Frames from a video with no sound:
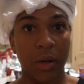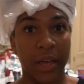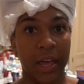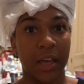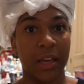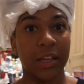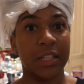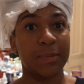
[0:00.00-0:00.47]

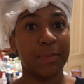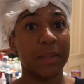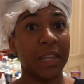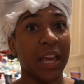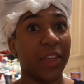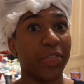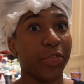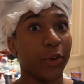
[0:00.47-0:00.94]
Okay, it's been
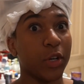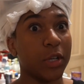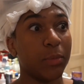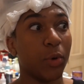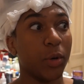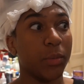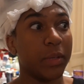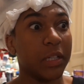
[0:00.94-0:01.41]
like 30
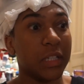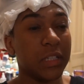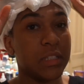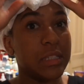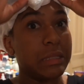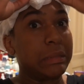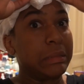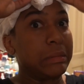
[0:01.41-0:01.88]
more
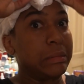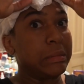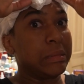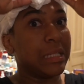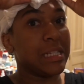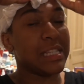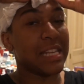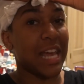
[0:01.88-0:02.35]
minutes
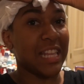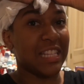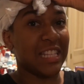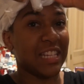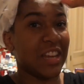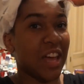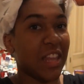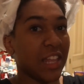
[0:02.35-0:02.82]
because I
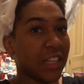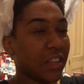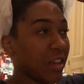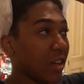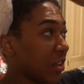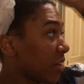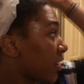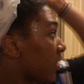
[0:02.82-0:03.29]
did not like the
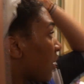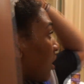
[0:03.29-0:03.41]
color.